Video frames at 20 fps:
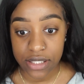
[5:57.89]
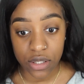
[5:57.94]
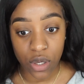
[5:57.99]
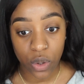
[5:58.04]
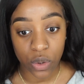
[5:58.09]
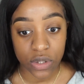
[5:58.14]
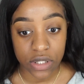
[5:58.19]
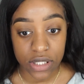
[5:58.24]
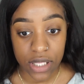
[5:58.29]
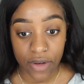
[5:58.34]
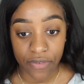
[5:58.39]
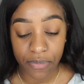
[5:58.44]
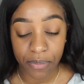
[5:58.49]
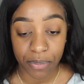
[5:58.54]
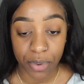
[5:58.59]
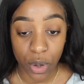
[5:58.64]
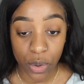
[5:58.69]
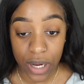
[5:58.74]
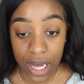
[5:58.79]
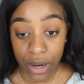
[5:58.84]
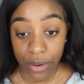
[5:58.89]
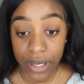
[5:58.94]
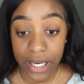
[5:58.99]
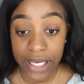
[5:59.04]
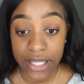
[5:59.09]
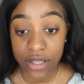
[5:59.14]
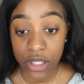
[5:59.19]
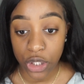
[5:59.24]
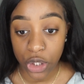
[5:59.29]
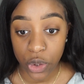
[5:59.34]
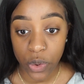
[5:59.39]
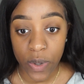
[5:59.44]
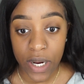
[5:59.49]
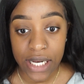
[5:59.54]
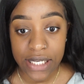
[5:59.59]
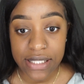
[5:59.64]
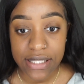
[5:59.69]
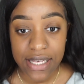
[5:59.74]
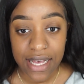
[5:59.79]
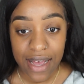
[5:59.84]
whole stuff broke out in the
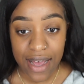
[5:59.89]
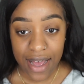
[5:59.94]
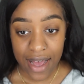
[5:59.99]
US,